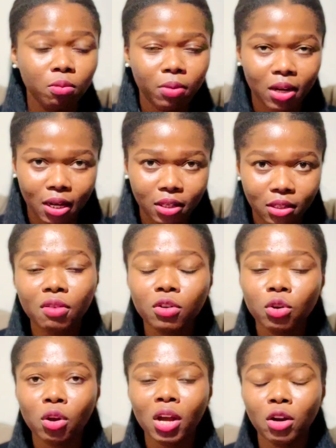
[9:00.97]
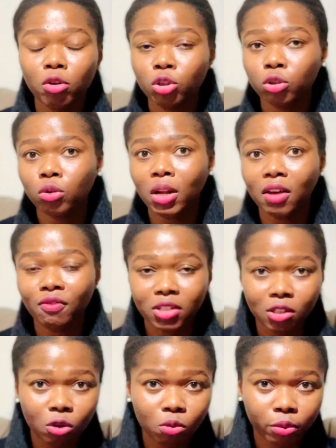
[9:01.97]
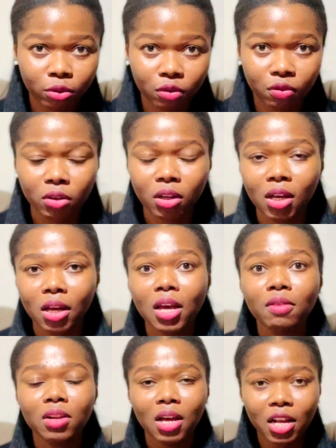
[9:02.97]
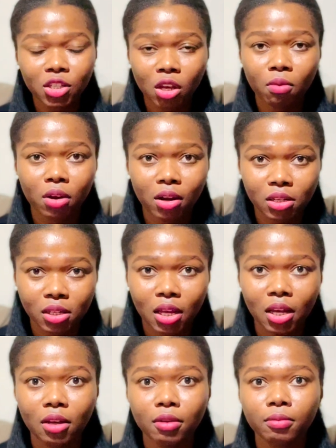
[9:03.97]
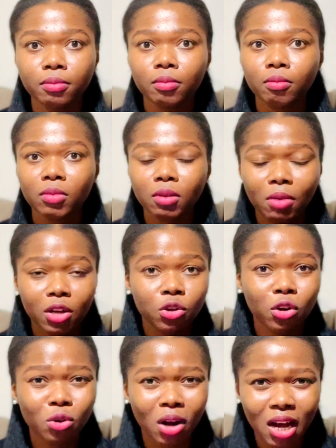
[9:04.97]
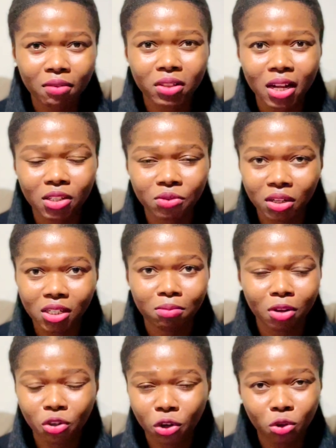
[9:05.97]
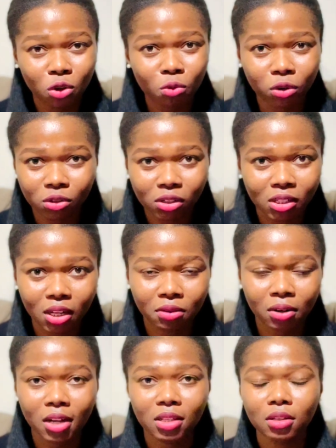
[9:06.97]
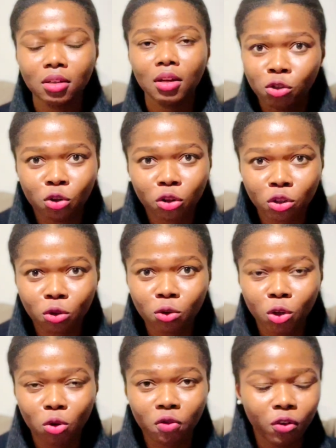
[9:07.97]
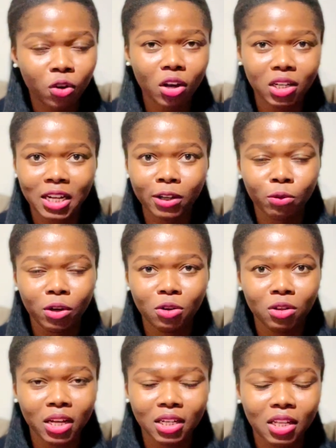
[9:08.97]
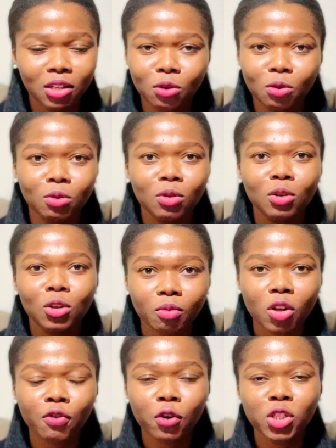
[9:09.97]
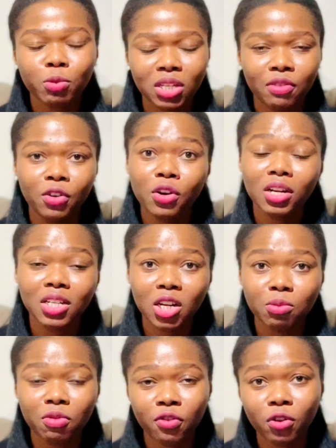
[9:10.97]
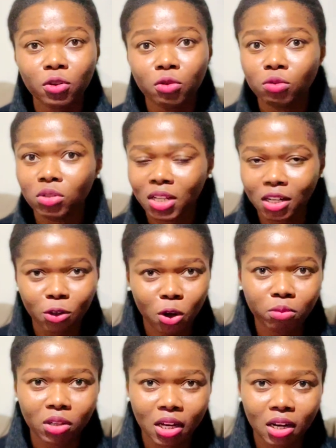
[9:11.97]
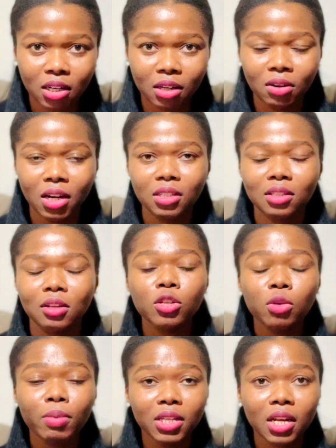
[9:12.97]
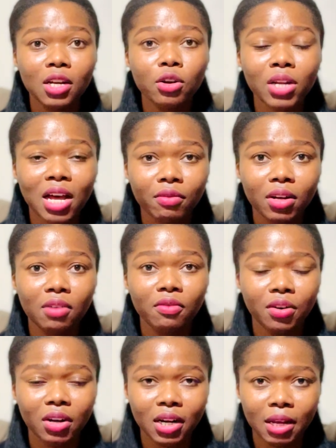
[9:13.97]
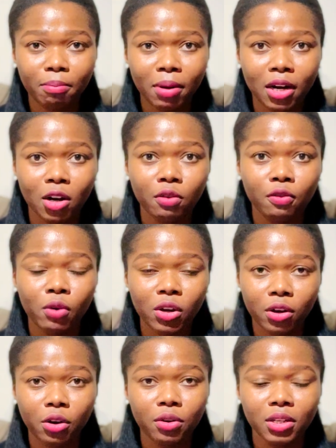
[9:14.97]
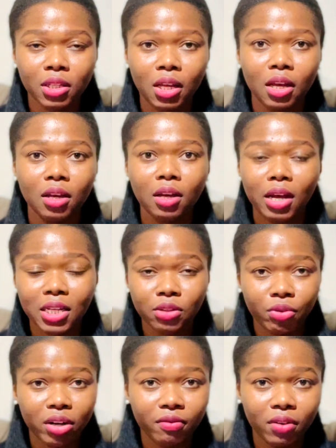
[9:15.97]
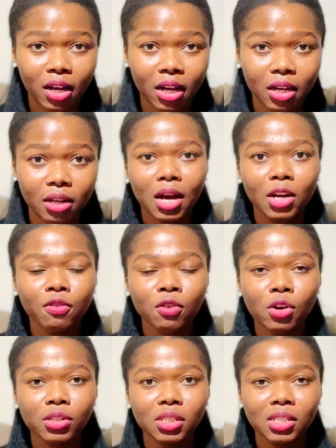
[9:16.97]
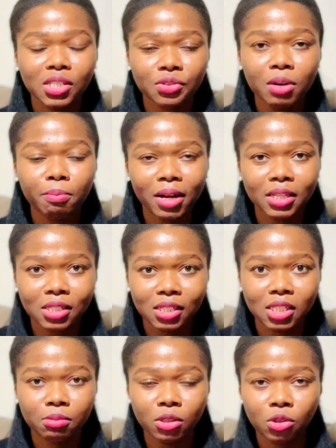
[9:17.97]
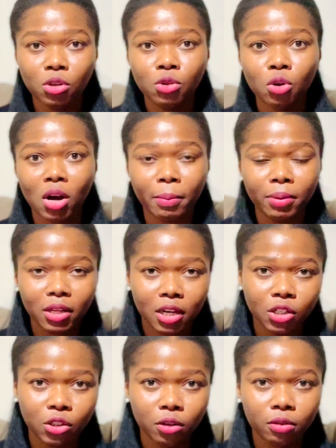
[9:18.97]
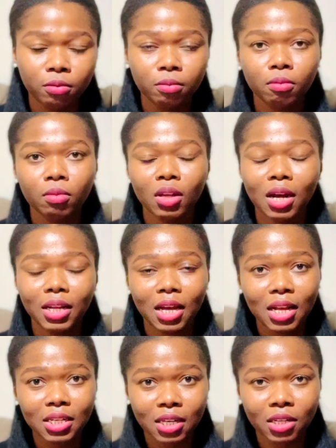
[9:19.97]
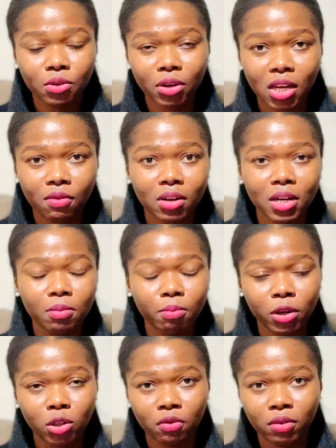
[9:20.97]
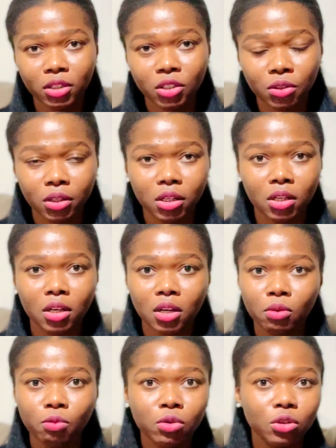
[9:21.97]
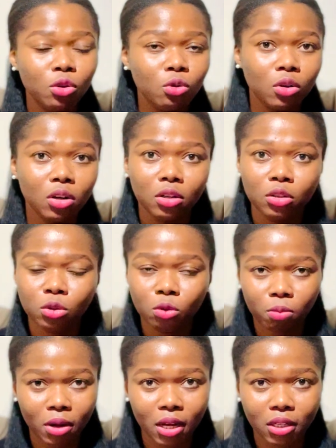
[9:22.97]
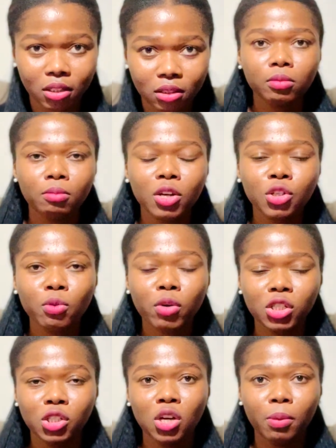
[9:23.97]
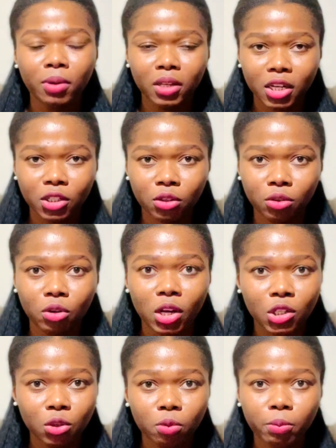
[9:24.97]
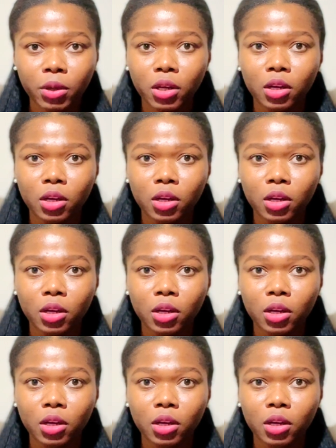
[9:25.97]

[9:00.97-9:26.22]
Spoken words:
plans. Even though you cannot show like physical proof, if they ask you where you're staying, make sure you have that ready. Make sure you know what to say, right? You just don't know. You figure it out when you get there. No. Of course, you must have figured it out before you start to come to Canada, right? So basically, not having a very clear plan of where you're going to stay is a red flag. And of course, discrepancies between your application and the answers you're giving at the point of entry would look so bad. Make sure what's in your application, your SOP,